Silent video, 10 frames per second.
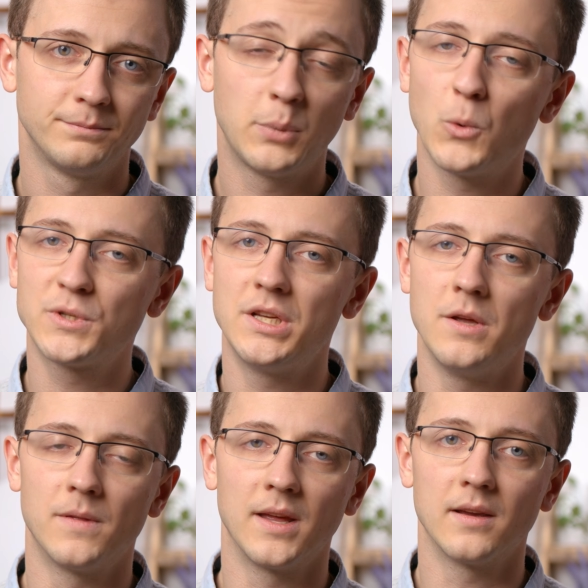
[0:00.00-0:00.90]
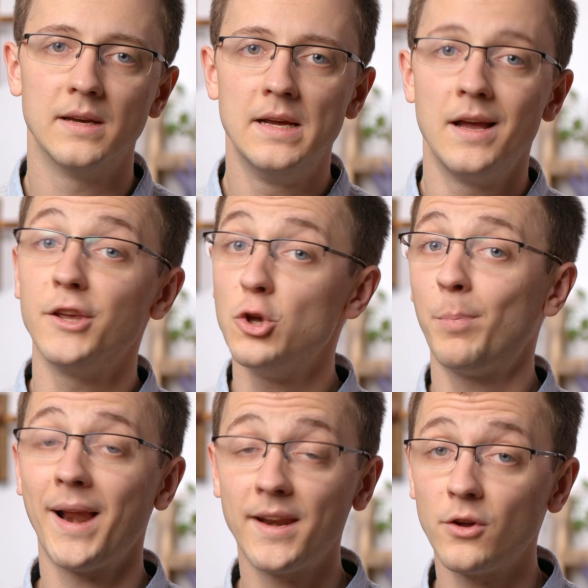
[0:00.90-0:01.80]
But what do you think? Are you
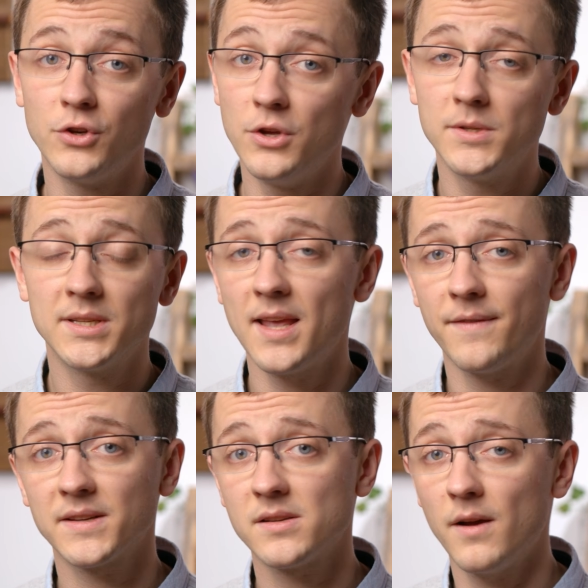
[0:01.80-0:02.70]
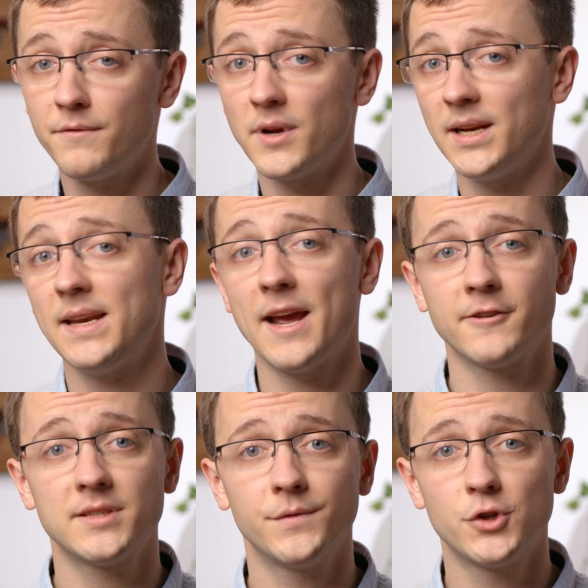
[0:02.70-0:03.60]
planning on using the FX9 for any
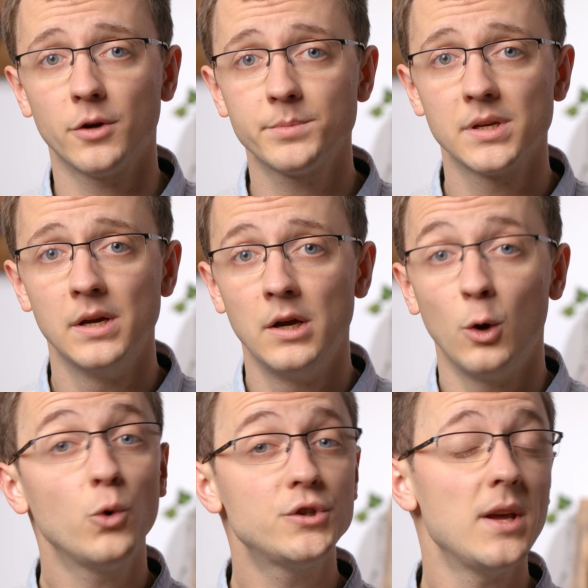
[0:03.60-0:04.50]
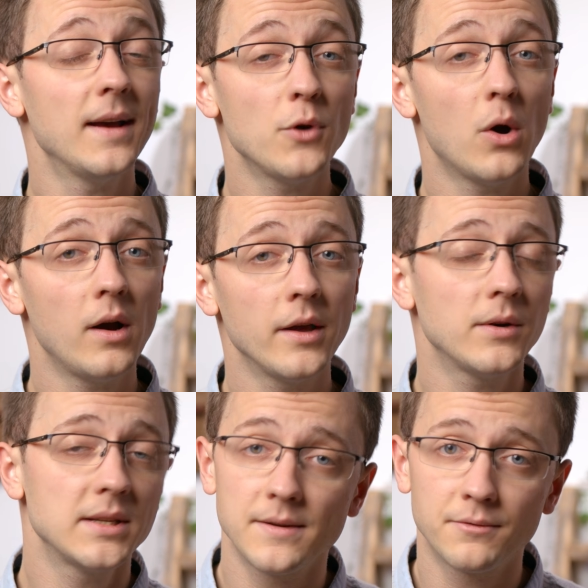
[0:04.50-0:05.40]
narrative jobs? Or do you have your eye on
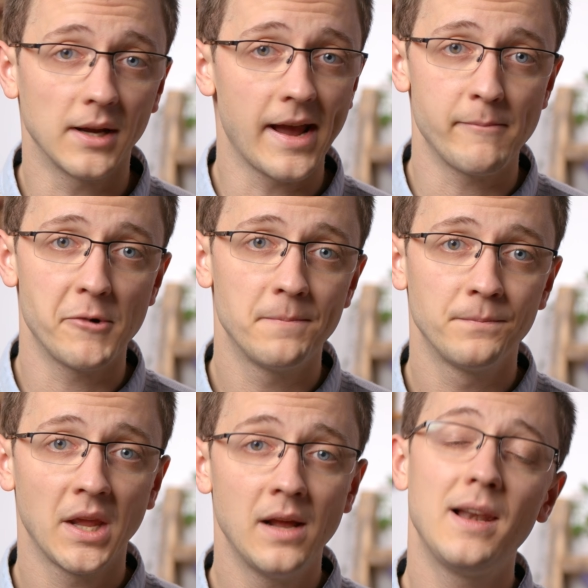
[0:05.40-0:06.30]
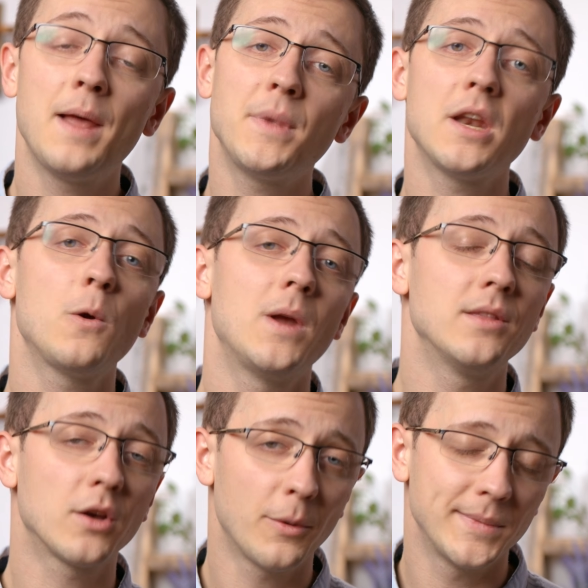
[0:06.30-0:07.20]
a different camera? Let me know in
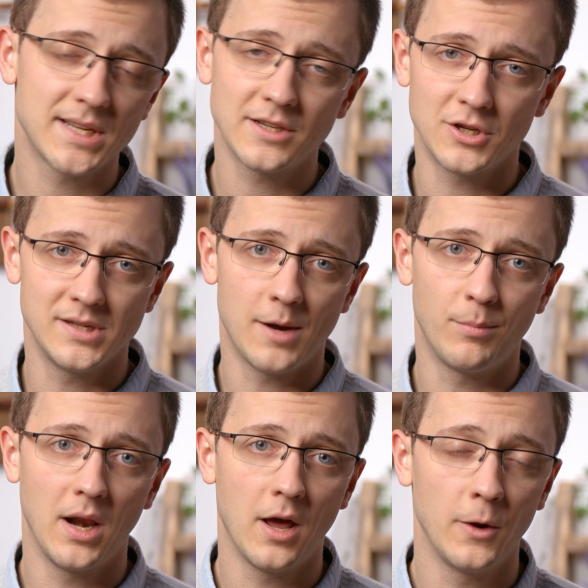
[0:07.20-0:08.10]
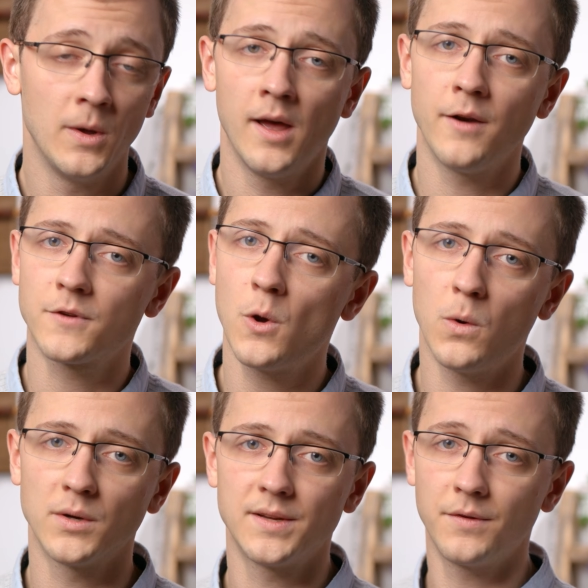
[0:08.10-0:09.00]
the comment section down below, and of
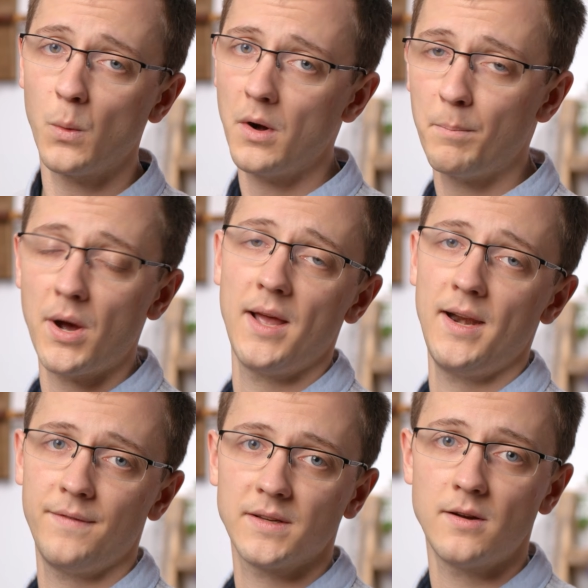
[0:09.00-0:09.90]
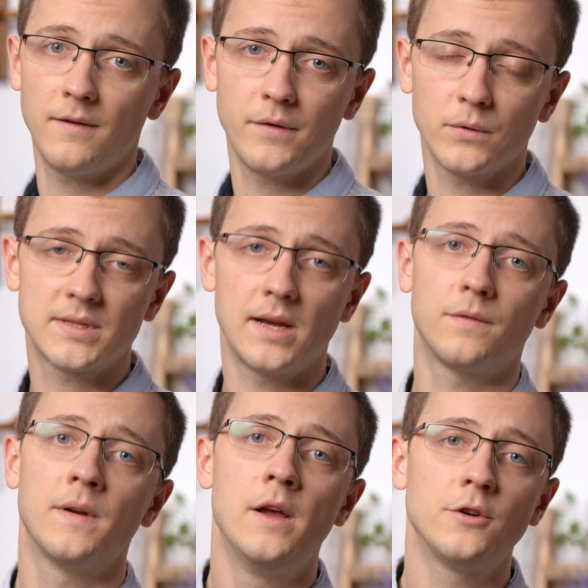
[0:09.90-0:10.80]
course if you want to buy an FX9 for
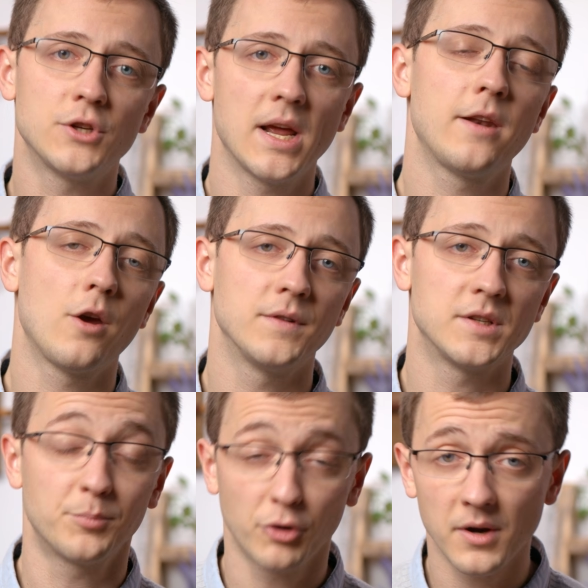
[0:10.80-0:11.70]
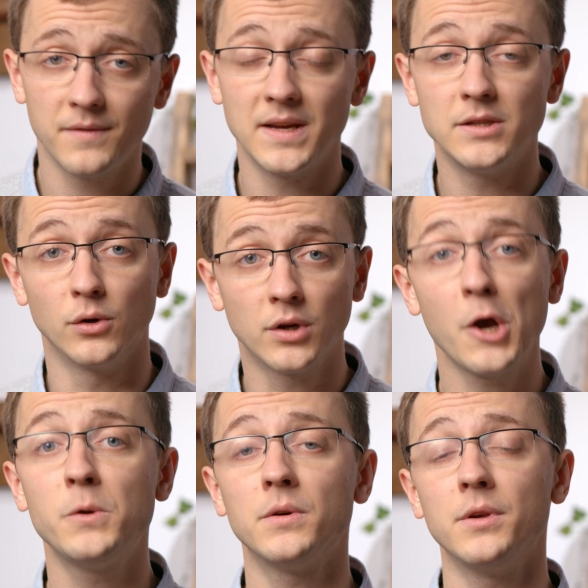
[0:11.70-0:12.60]
yourself, just head over to
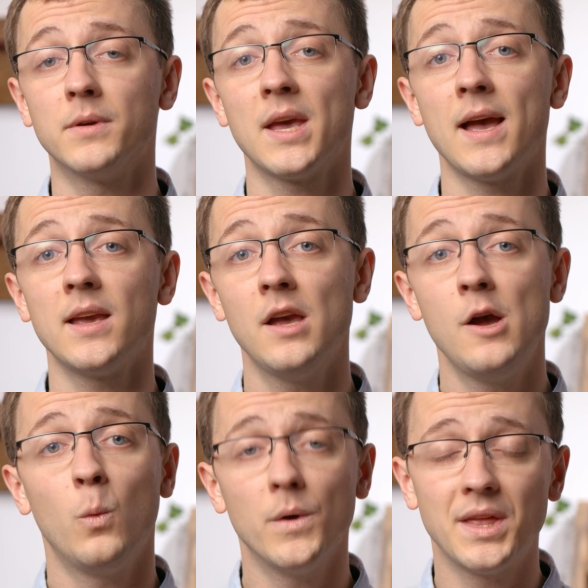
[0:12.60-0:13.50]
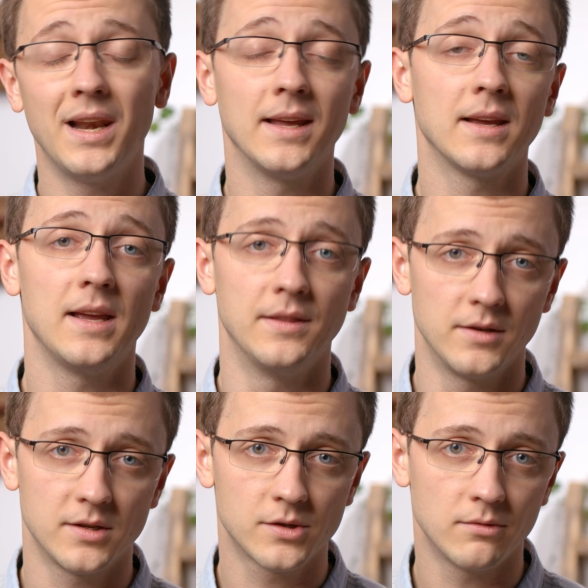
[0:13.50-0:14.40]
proav.co.uk with the link in the
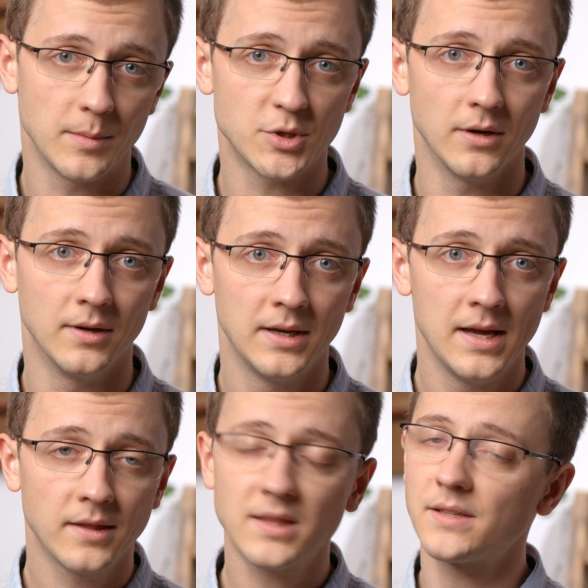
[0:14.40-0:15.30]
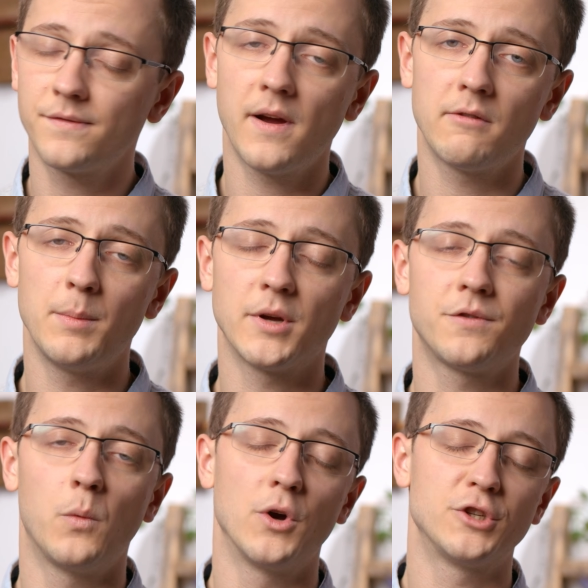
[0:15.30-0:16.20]
description. Thanks very much
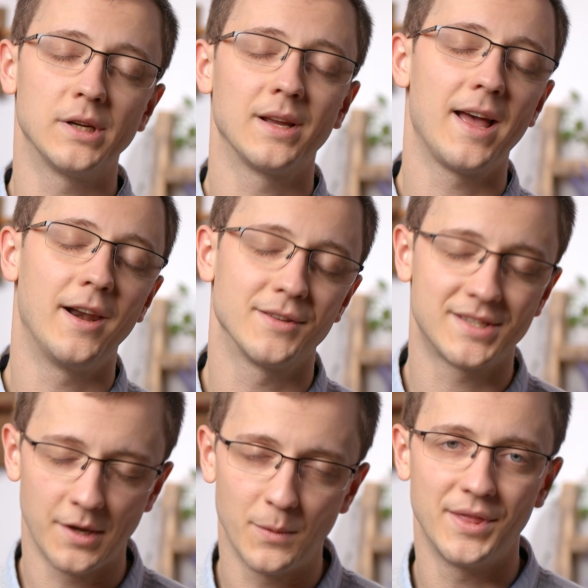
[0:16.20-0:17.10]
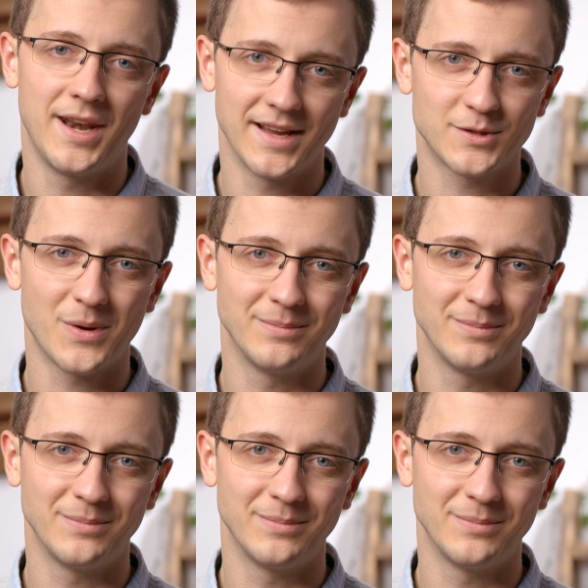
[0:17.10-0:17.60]
for watching, and I'll see you in the next one.